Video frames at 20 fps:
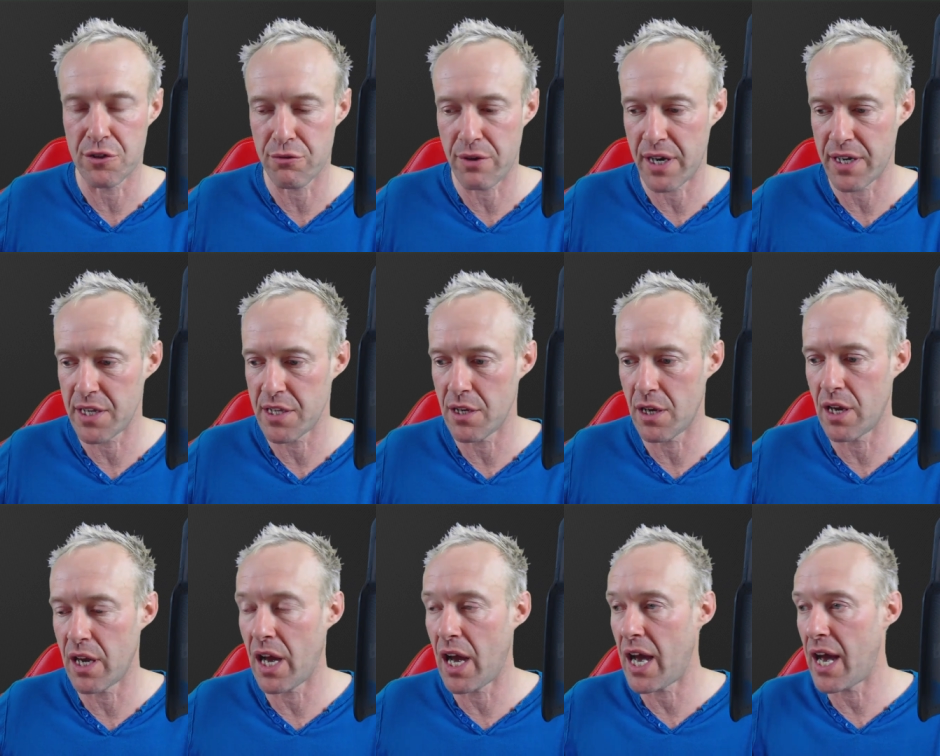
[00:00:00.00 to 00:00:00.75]
right, in,
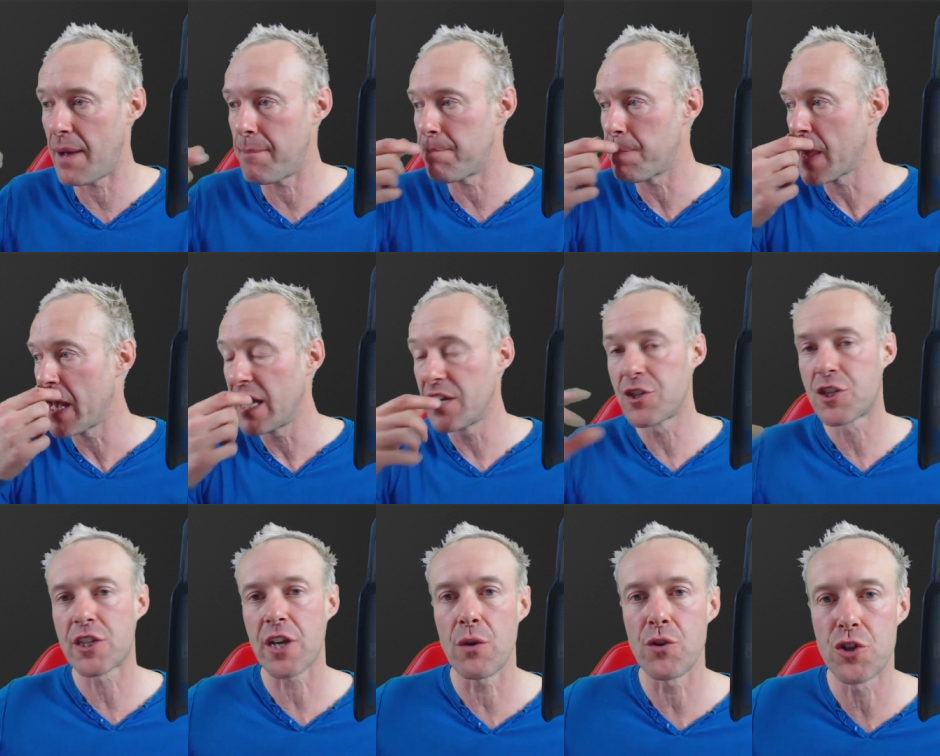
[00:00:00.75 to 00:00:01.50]
uh, um, in
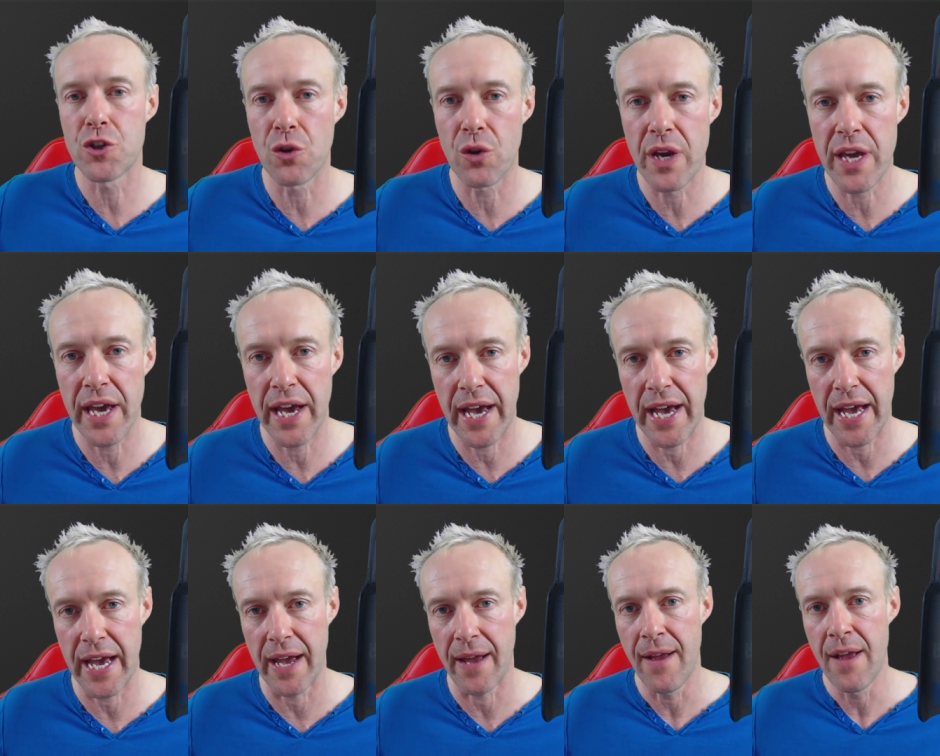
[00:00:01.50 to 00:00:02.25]
social
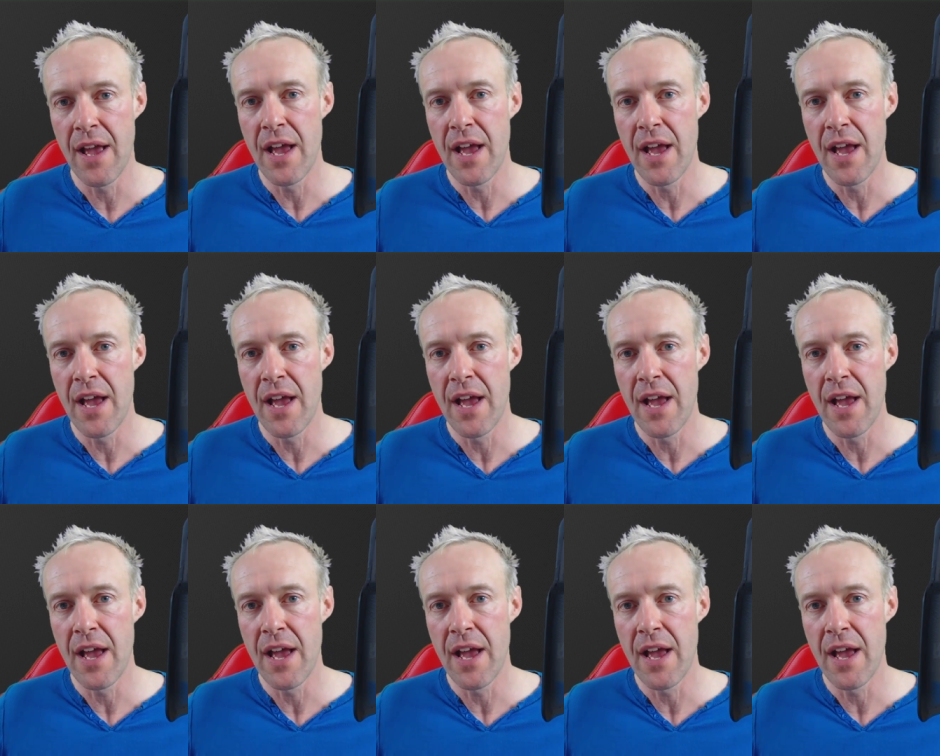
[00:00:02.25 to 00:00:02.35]
care,